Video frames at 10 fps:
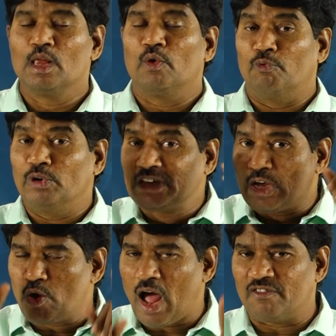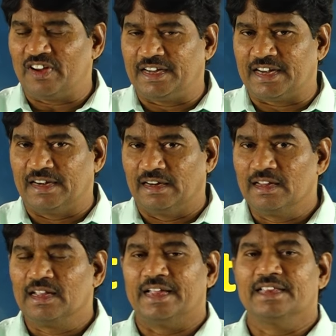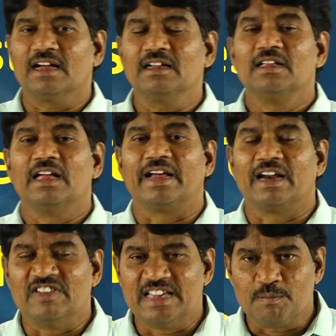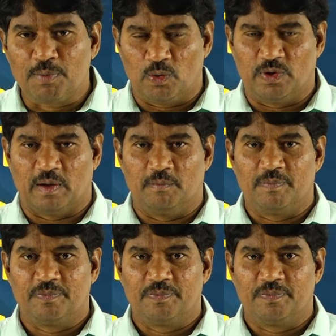which you have written in the revision program.